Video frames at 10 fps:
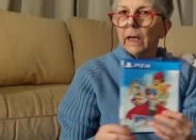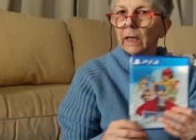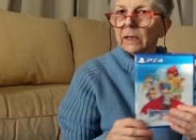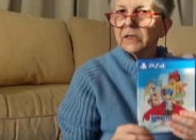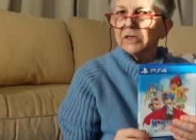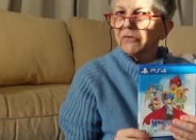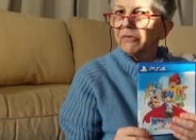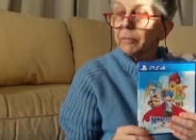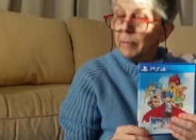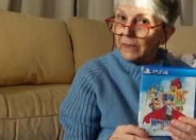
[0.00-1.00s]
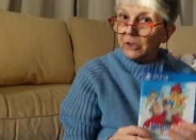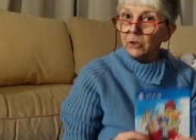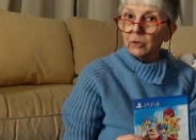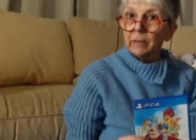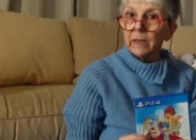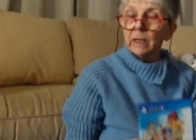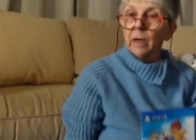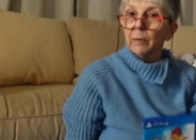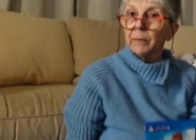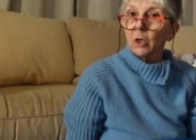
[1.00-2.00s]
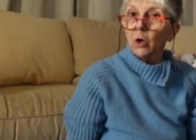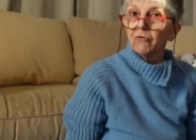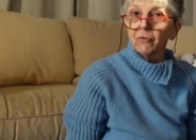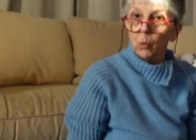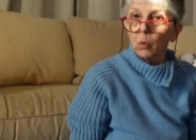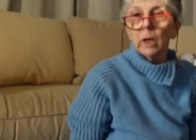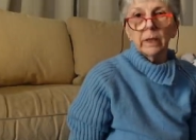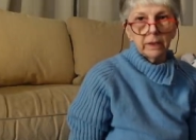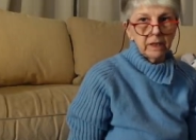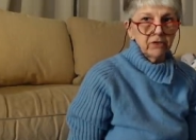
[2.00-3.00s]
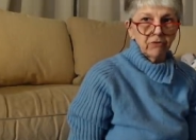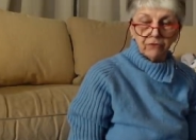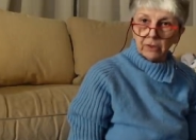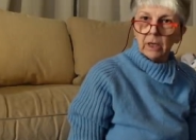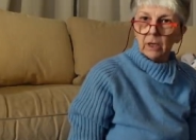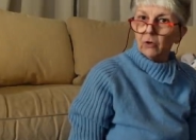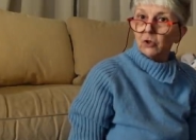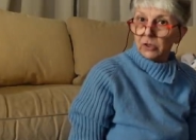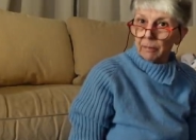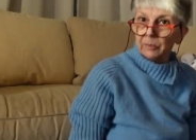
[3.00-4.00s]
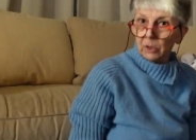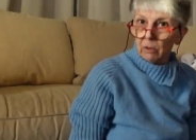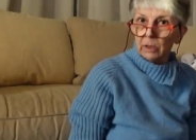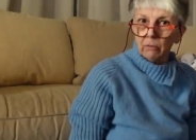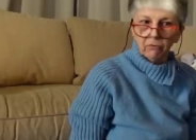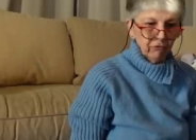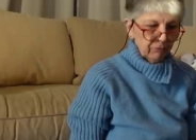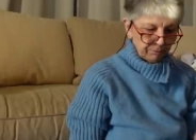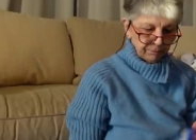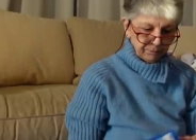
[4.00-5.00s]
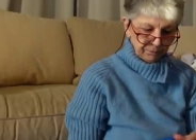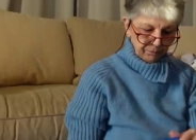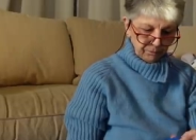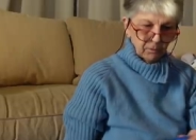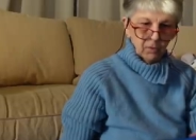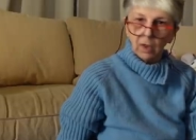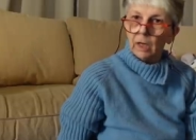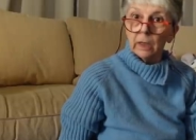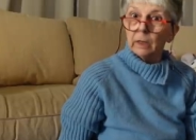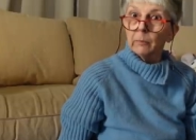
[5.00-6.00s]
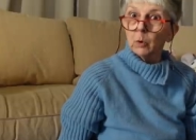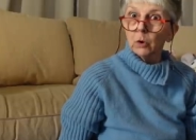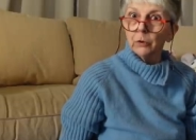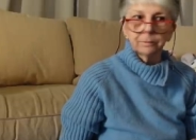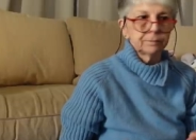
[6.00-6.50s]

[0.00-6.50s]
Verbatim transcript: And it doesn't matter to me, because all I need is the English subtitles. And I'm good.